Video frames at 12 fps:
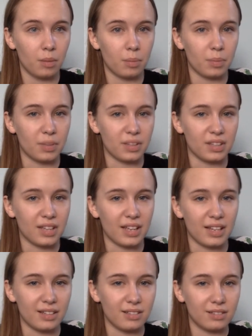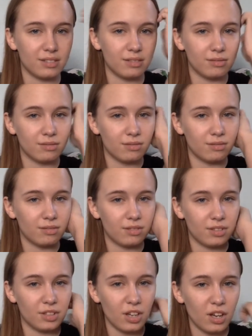But then,
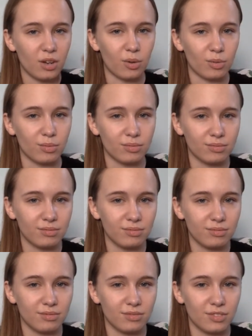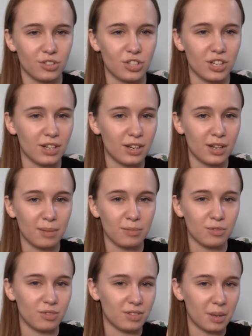no, she ended up
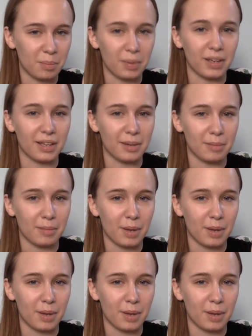dumping him.